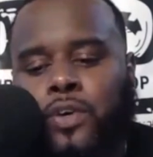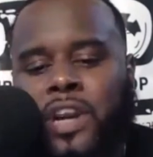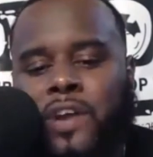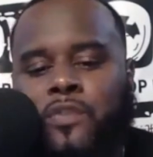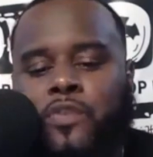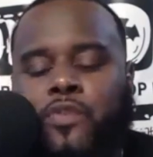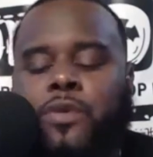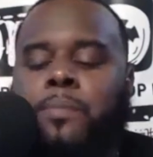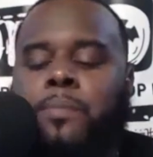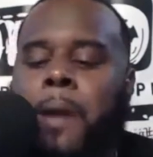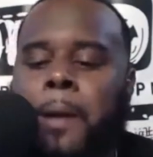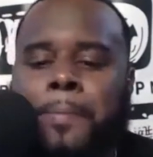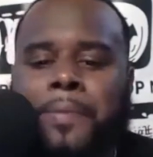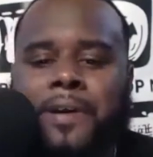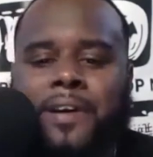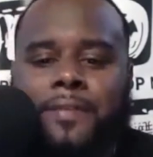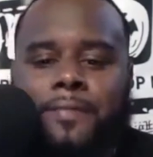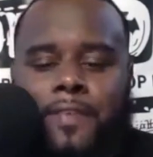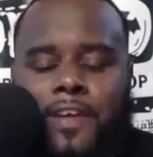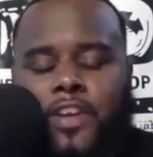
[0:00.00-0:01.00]
And I remember
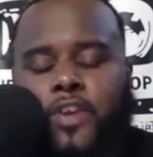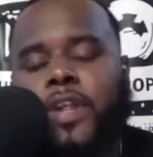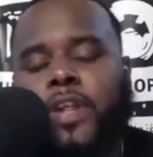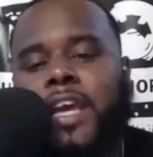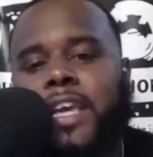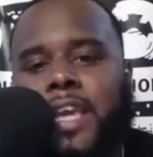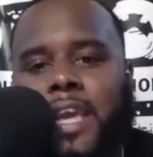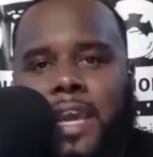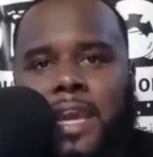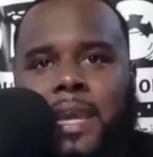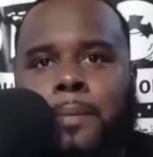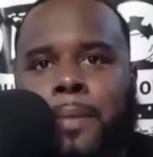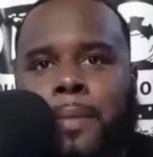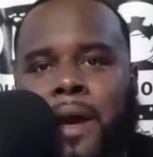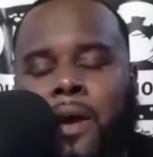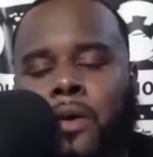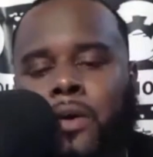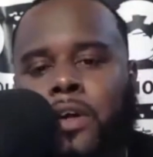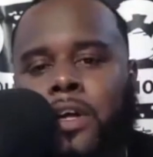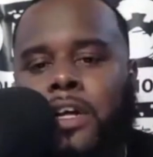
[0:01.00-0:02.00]
the video that came
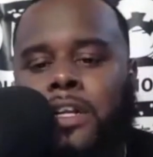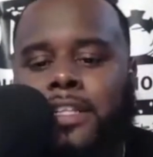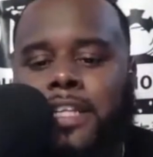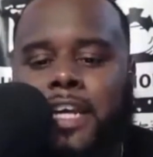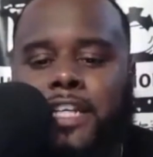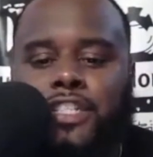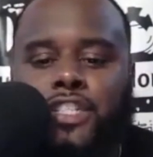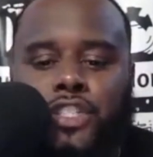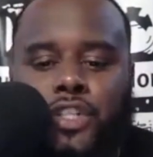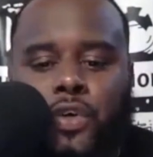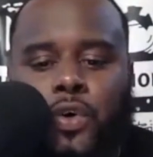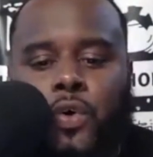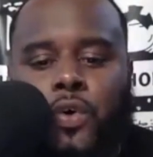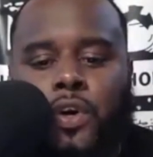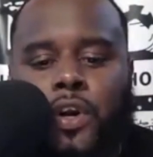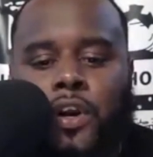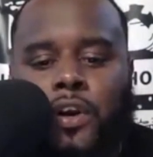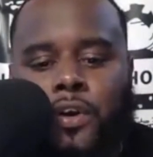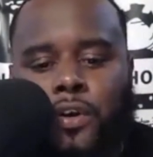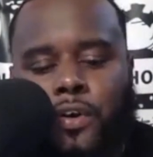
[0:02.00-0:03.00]
out that showed
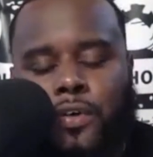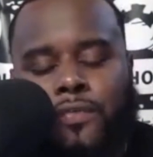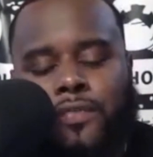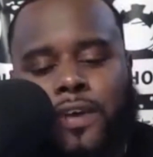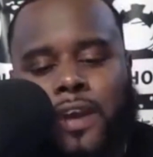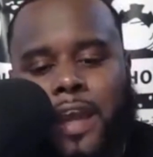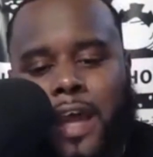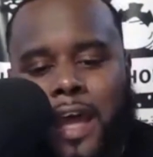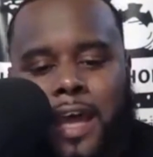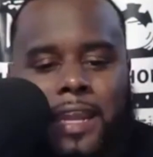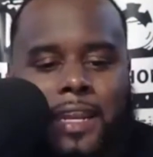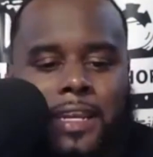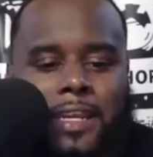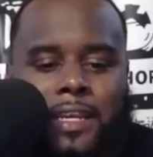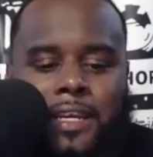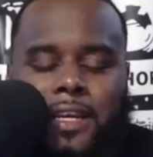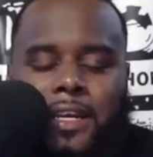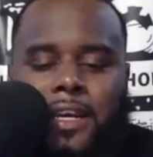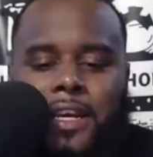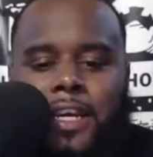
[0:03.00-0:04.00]
Irv Gotti
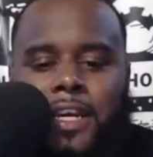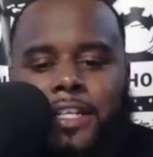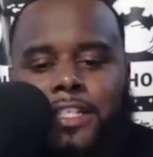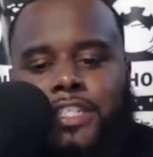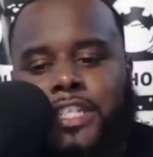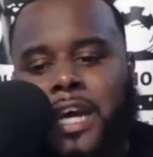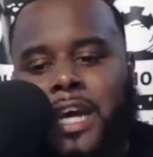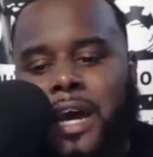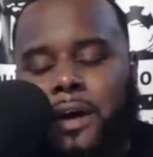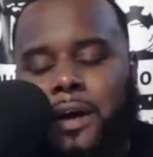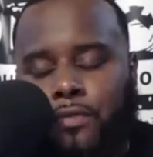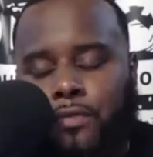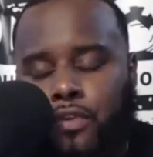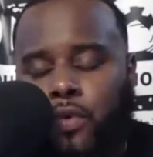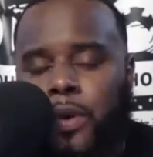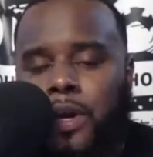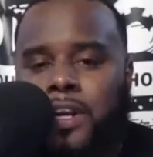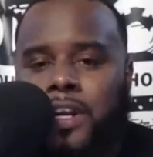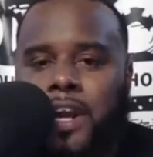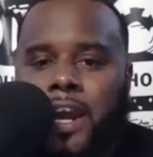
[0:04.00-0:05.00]
and Ja
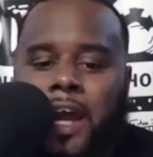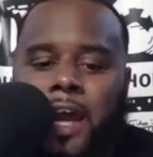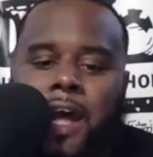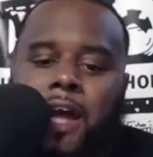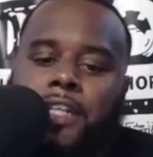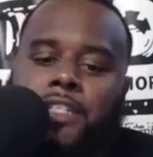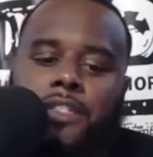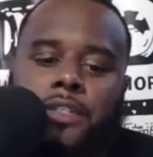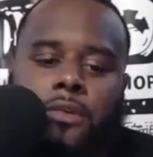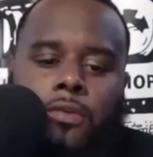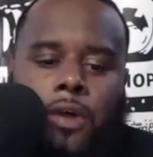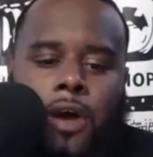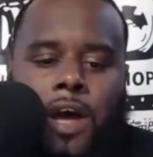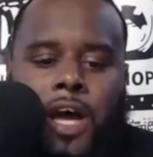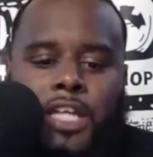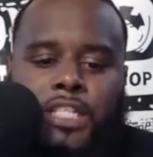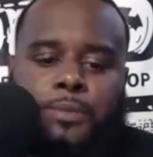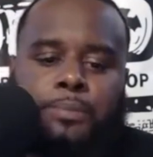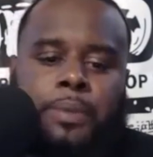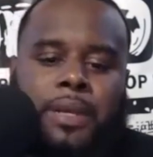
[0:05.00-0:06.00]
Rule and their
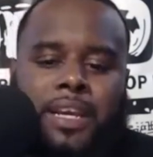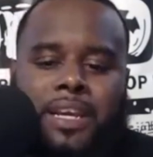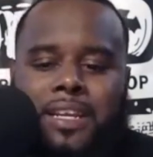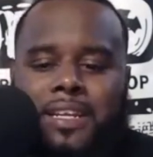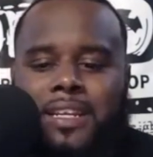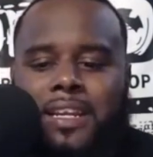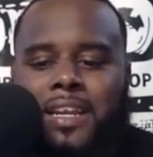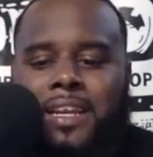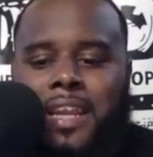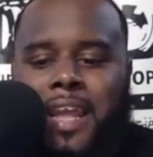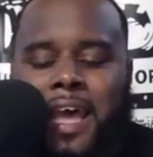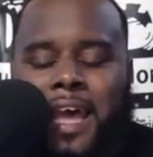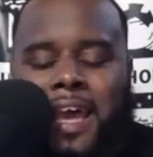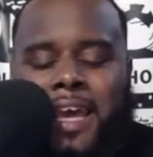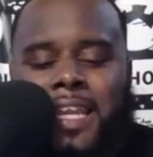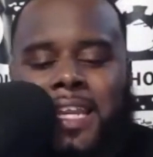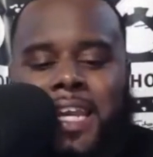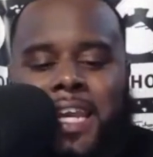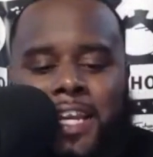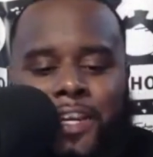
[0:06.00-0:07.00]
entourage being
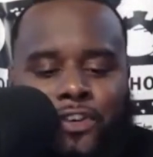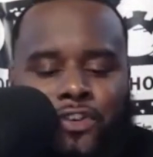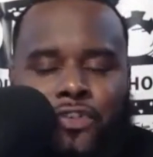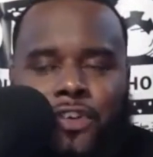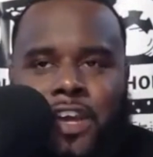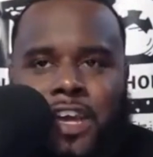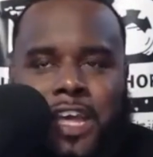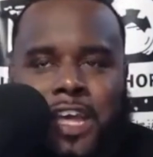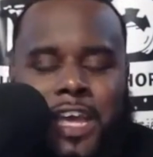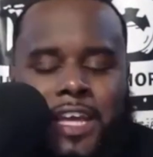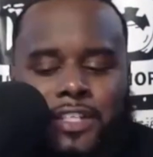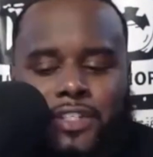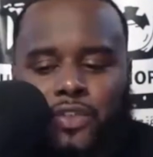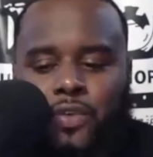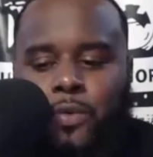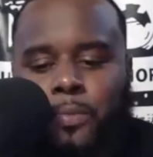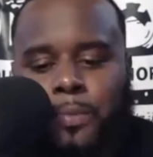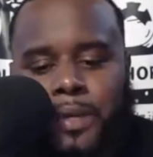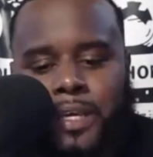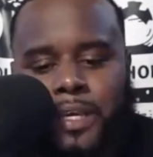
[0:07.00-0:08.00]
denied entry at
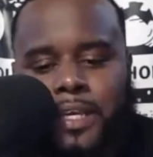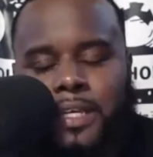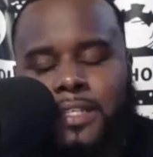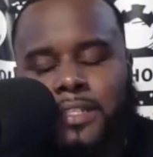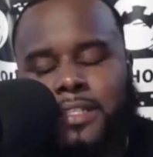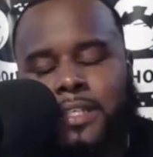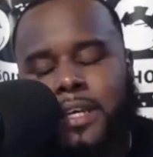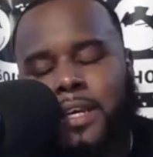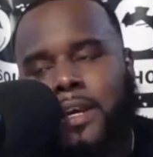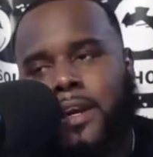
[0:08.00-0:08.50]
SOBs.